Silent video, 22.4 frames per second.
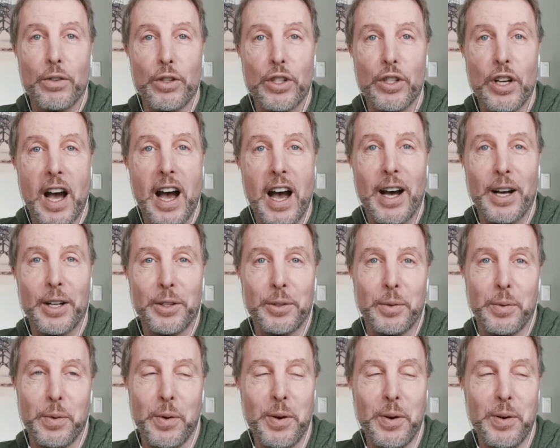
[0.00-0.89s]
child
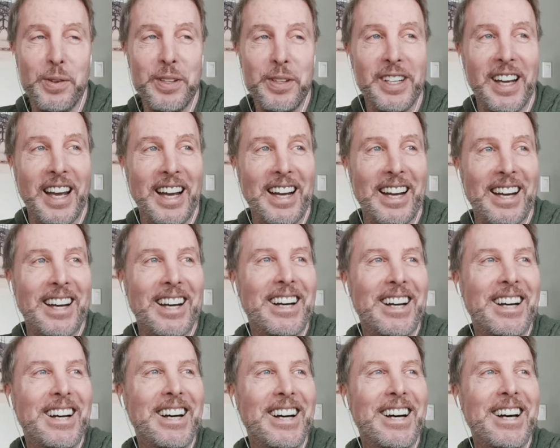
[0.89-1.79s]
wounding.
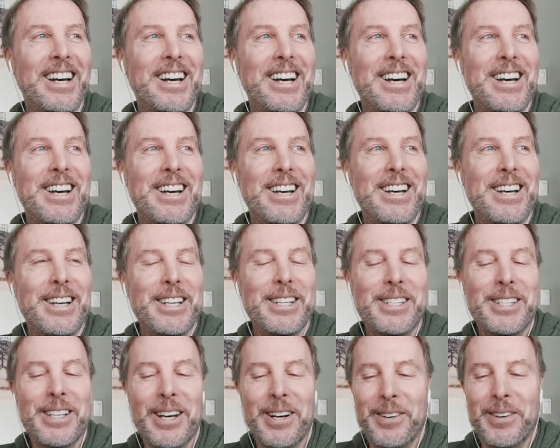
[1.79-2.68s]

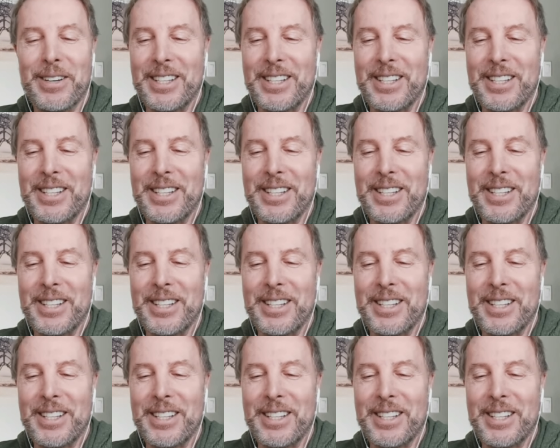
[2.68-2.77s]
So